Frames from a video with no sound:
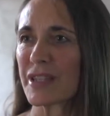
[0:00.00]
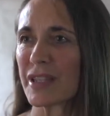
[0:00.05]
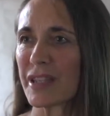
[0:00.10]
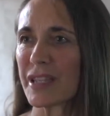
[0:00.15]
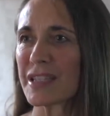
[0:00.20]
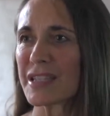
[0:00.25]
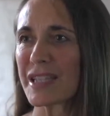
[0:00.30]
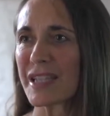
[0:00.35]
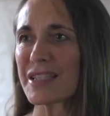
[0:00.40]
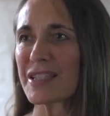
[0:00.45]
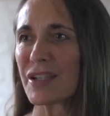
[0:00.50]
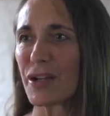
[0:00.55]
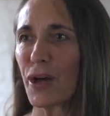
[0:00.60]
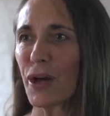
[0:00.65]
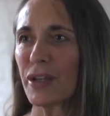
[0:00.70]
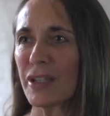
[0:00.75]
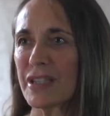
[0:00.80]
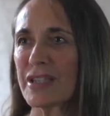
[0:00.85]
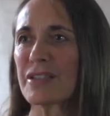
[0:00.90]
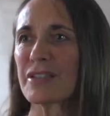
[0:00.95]
He thinks he has an,
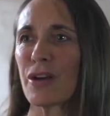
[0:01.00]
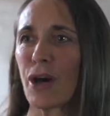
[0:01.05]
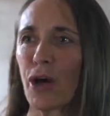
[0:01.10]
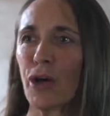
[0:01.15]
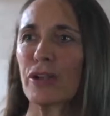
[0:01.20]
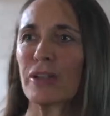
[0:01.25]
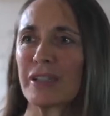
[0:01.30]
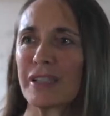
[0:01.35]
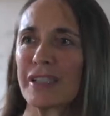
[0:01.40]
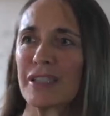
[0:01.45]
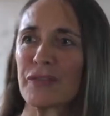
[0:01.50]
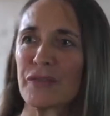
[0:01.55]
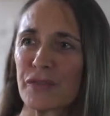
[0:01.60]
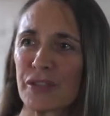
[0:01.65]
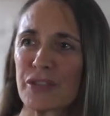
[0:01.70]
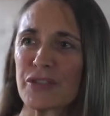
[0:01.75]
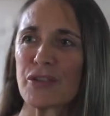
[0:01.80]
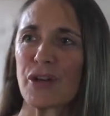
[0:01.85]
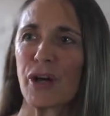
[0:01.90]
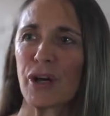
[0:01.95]
uh, he's ugly. He
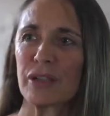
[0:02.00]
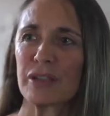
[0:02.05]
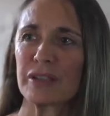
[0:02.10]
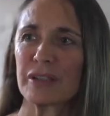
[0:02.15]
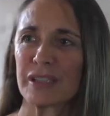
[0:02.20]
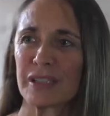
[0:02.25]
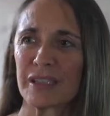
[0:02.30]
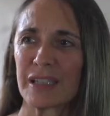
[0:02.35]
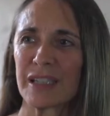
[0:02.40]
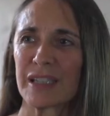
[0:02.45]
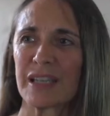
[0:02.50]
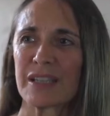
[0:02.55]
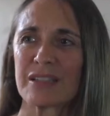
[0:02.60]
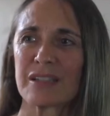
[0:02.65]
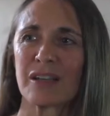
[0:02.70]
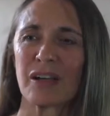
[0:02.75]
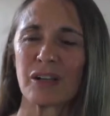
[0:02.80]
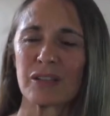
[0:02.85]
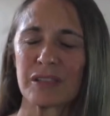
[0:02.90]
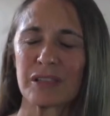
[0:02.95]
feels ugly, like he
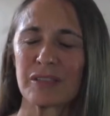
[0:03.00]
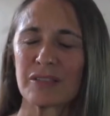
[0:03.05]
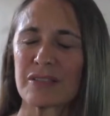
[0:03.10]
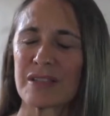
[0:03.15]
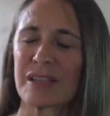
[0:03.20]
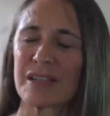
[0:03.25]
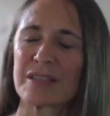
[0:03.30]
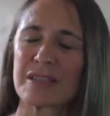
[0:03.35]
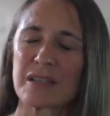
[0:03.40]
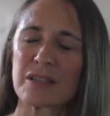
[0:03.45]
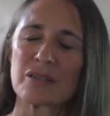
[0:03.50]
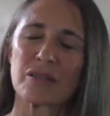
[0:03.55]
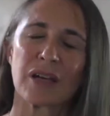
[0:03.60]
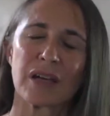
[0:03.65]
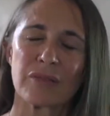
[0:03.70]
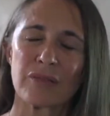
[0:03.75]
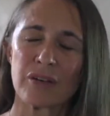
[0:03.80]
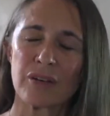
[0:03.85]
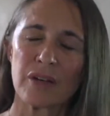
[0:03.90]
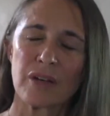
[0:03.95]
has an ugly nose. And I said, you
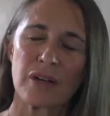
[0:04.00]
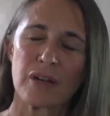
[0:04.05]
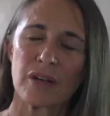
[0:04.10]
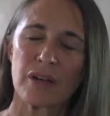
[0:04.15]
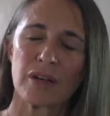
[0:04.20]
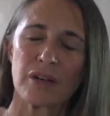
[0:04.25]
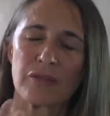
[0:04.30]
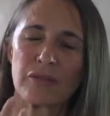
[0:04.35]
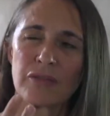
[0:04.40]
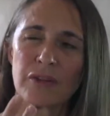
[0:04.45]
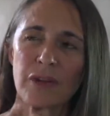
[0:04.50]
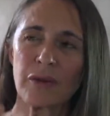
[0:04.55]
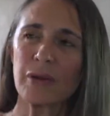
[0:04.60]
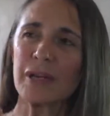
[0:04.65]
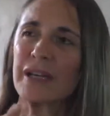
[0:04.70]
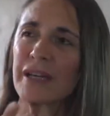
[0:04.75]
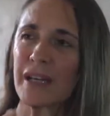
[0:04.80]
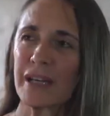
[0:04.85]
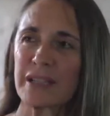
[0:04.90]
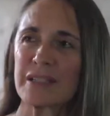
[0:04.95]
have a, a
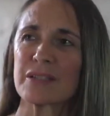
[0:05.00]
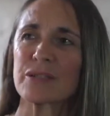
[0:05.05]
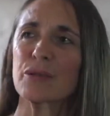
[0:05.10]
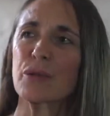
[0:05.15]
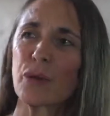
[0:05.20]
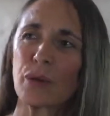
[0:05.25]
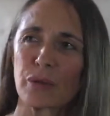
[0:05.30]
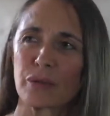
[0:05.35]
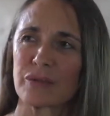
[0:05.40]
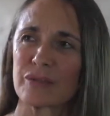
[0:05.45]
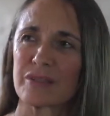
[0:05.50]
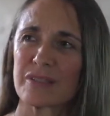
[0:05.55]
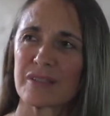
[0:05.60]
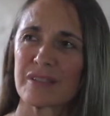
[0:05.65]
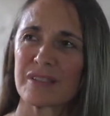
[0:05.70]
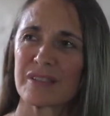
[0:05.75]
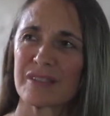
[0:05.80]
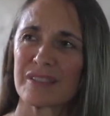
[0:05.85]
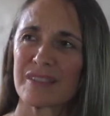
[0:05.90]
very nice nose.